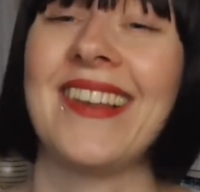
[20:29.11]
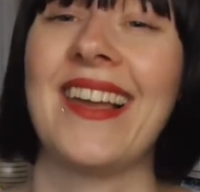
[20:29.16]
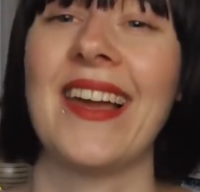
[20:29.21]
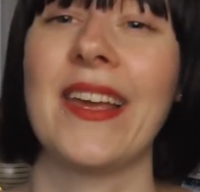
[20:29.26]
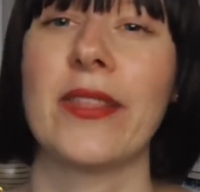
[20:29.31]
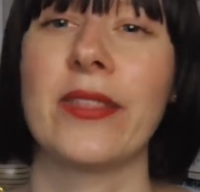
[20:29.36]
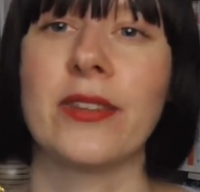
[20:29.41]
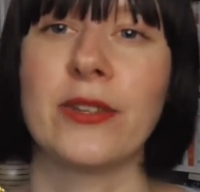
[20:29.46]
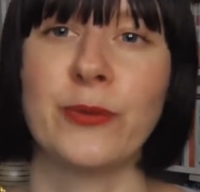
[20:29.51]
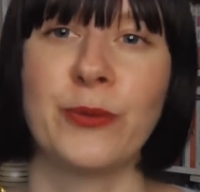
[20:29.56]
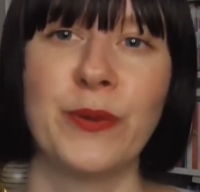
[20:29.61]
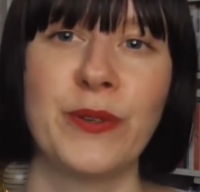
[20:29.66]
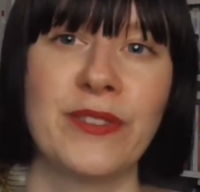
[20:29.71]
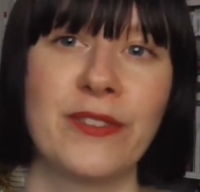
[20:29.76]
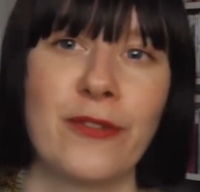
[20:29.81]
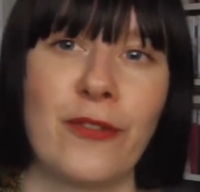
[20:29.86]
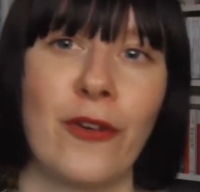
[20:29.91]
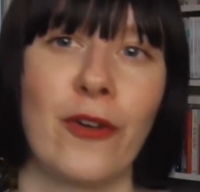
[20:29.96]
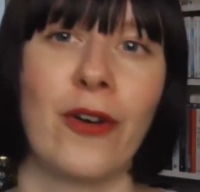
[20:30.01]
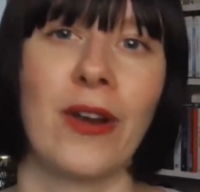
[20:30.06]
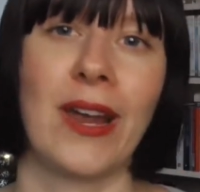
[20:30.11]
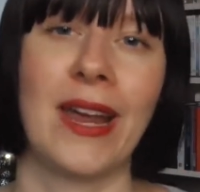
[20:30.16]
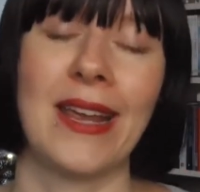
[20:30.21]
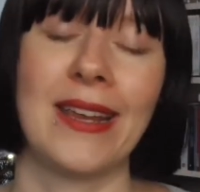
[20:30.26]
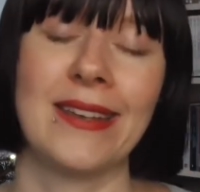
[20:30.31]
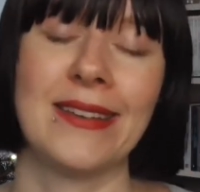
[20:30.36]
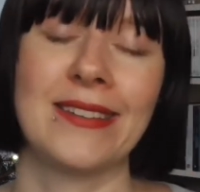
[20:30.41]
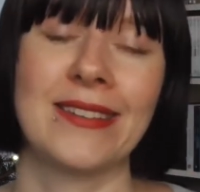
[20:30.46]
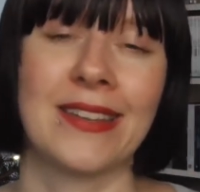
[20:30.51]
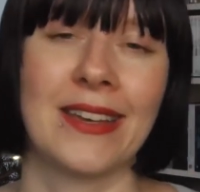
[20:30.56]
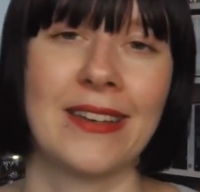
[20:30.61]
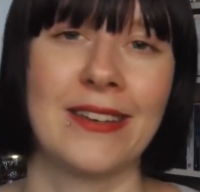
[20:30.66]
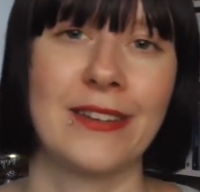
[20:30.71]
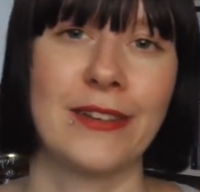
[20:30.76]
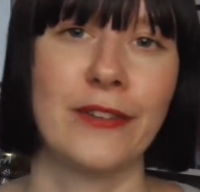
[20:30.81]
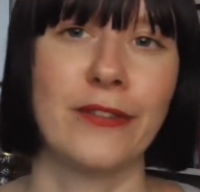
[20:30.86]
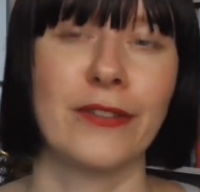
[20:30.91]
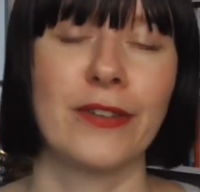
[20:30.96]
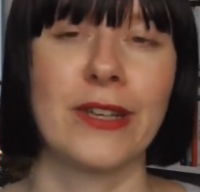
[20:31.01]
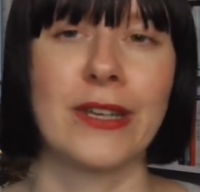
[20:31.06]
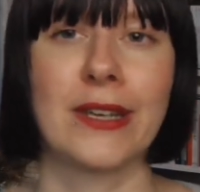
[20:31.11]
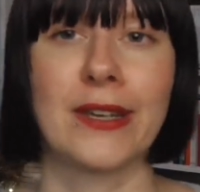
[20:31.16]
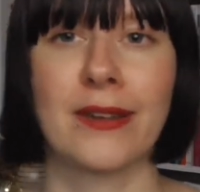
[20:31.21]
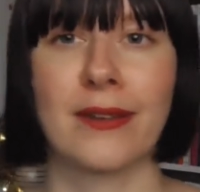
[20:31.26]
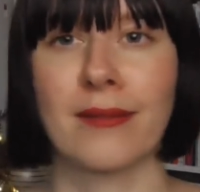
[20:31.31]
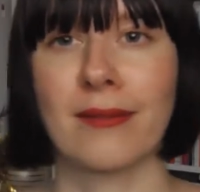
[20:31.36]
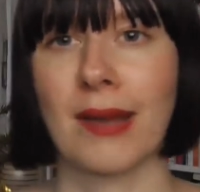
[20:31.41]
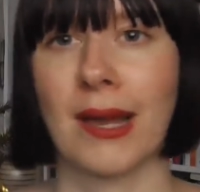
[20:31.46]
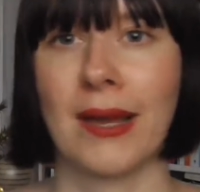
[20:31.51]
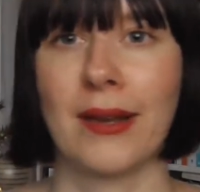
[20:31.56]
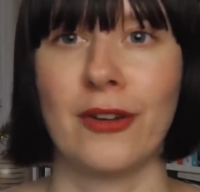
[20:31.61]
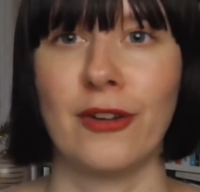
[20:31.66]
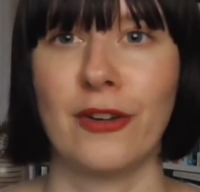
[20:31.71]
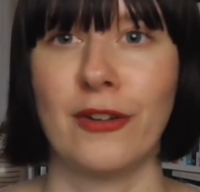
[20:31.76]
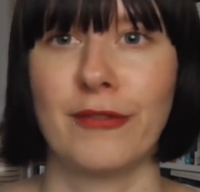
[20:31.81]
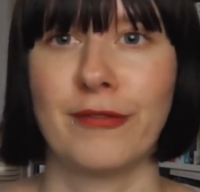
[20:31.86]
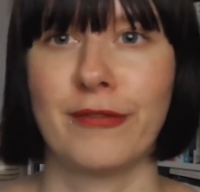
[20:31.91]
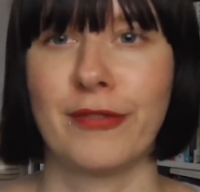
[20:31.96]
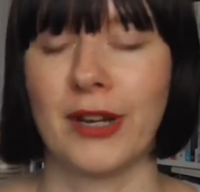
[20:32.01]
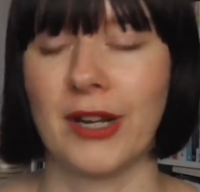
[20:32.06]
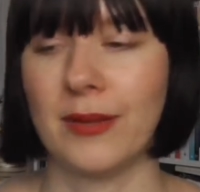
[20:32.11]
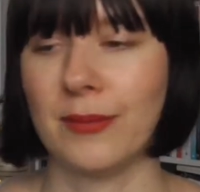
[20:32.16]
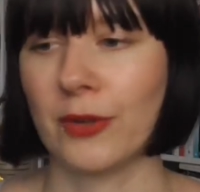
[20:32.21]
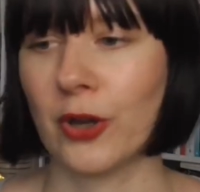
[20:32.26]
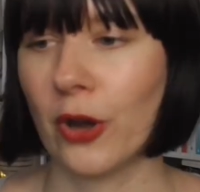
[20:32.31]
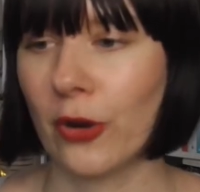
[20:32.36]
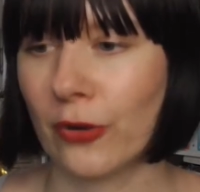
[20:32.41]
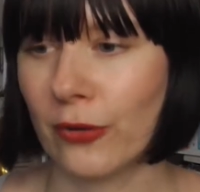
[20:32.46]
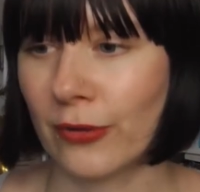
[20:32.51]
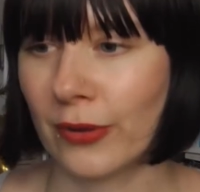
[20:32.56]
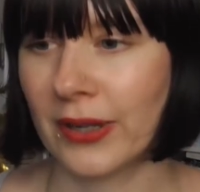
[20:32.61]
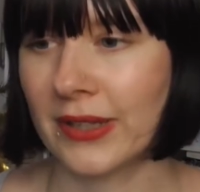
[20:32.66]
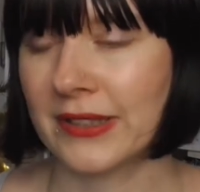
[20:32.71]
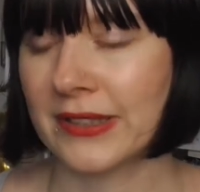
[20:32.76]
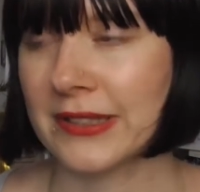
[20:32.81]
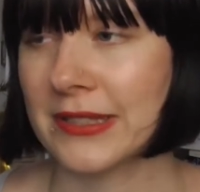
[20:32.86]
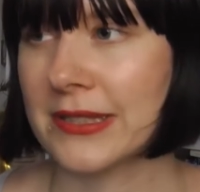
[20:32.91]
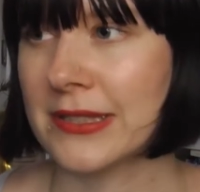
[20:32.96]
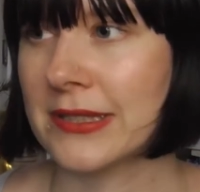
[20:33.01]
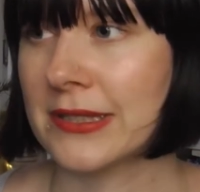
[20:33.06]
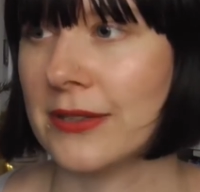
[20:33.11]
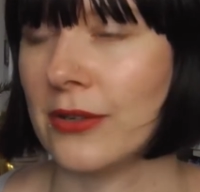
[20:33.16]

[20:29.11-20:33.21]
Like, this was for a scientific kind of congress.